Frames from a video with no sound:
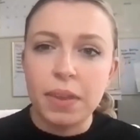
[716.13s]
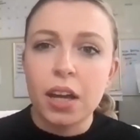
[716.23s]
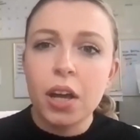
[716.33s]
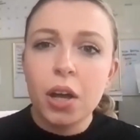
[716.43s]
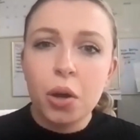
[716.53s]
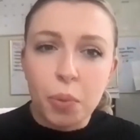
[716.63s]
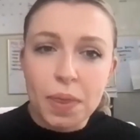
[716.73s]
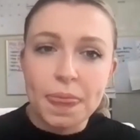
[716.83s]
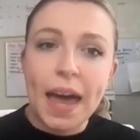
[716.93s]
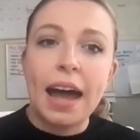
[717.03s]
Like,
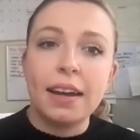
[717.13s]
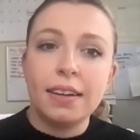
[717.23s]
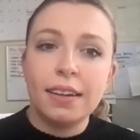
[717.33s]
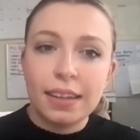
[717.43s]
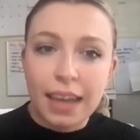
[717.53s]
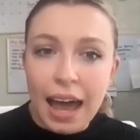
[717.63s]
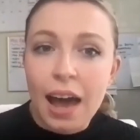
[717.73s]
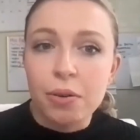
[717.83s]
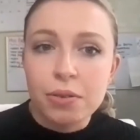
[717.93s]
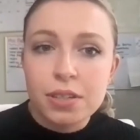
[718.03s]
would that
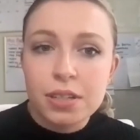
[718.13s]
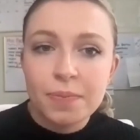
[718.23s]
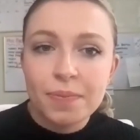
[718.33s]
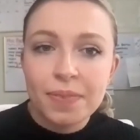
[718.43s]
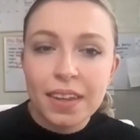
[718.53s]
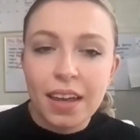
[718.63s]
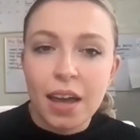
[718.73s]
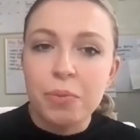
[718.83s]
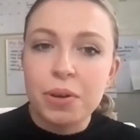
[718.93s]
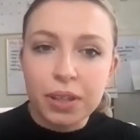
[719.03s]
count?
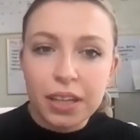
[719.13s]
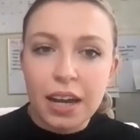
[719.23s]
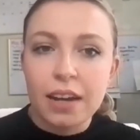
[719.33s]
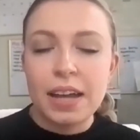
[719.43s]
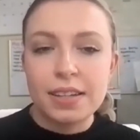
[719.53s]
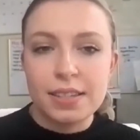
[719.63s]
And we really kind of had to